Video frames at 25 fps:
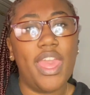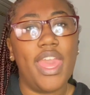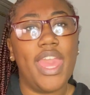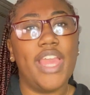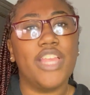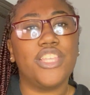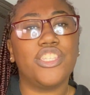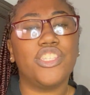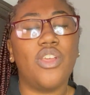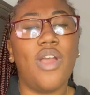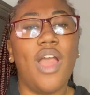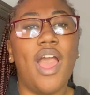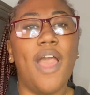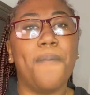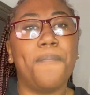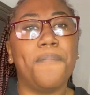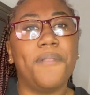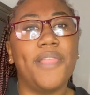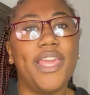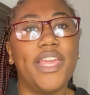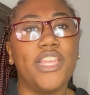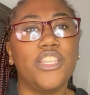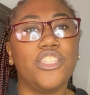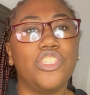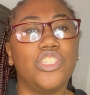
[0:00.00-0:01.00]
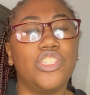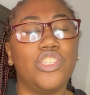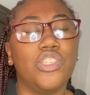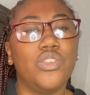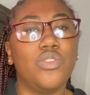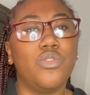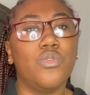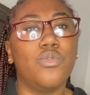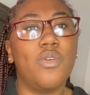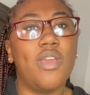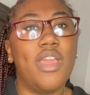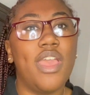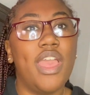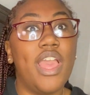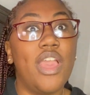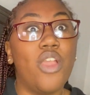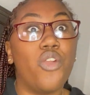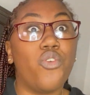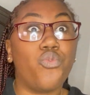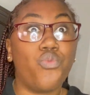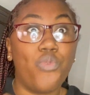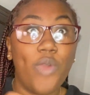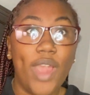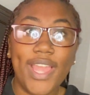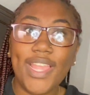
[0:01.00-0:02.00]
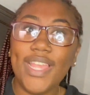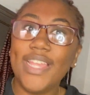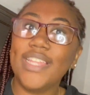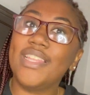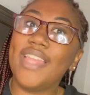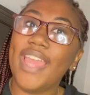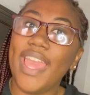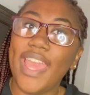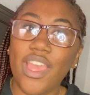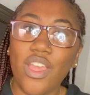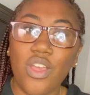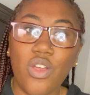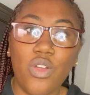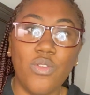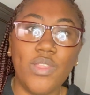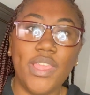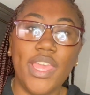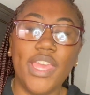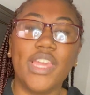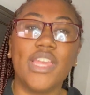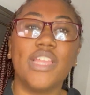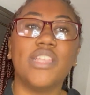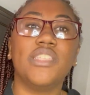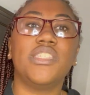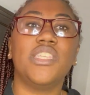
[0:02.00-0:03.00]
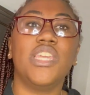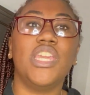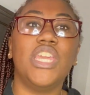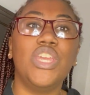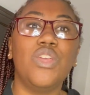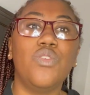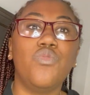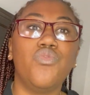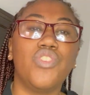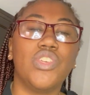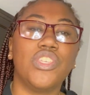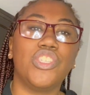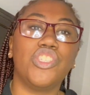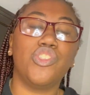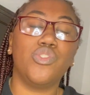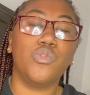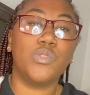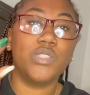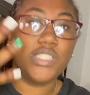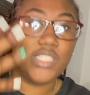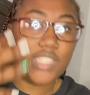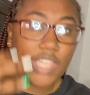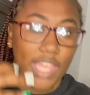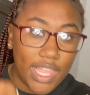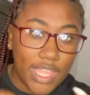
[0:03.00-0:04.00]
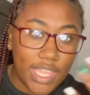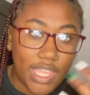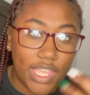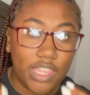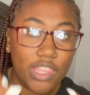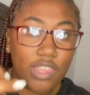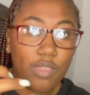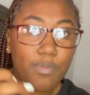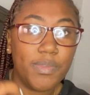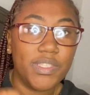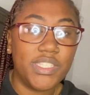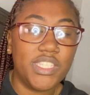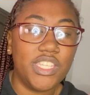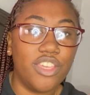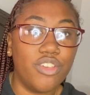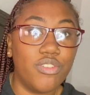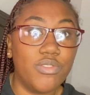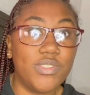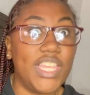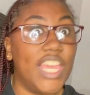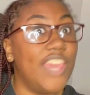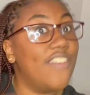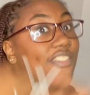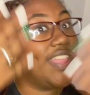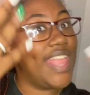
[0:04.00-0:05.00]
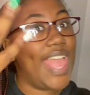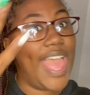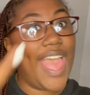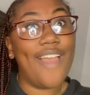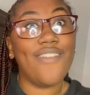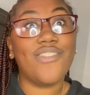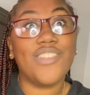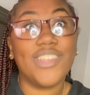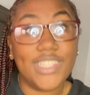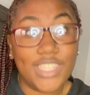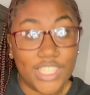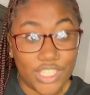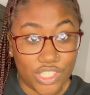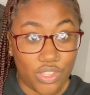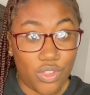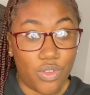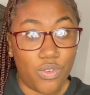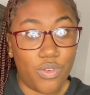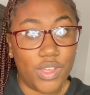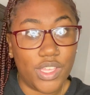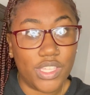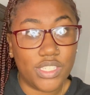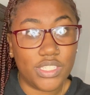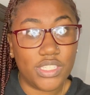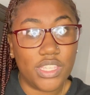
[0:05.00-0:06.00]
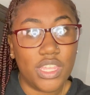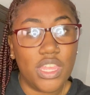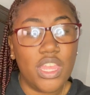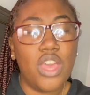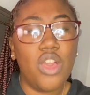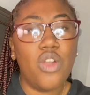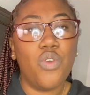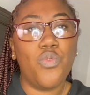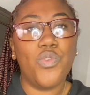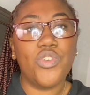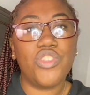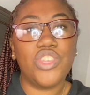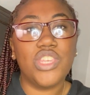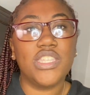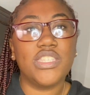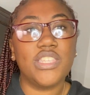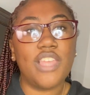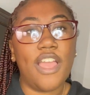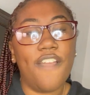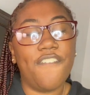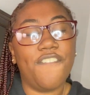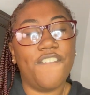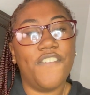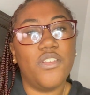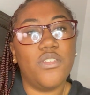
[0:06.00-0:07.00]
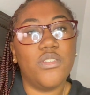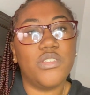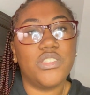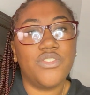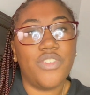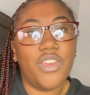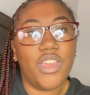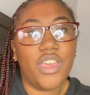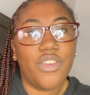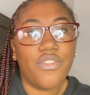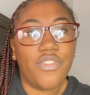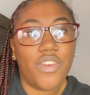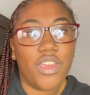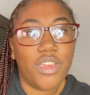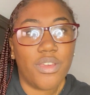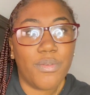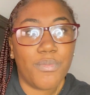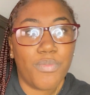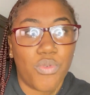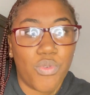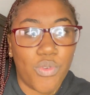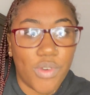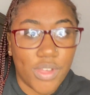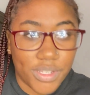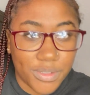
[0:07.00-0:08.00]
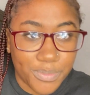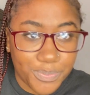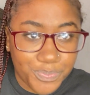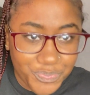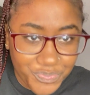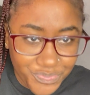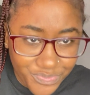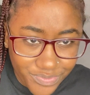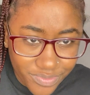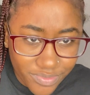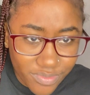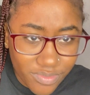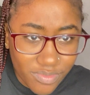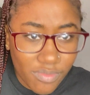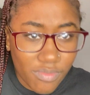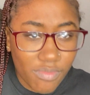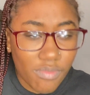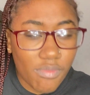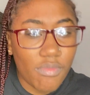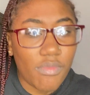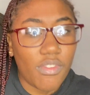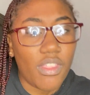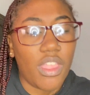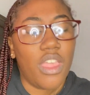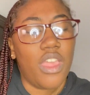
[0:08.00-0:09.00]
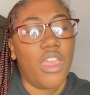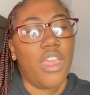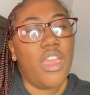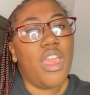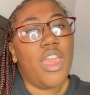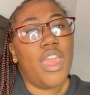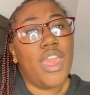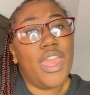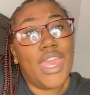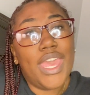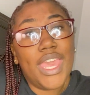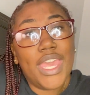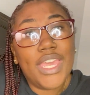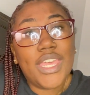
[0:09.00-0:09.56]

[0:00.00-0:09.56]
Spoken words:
So I plan to write it down and continue just to study the materials even after this course, which is, I feel, is very, very important. In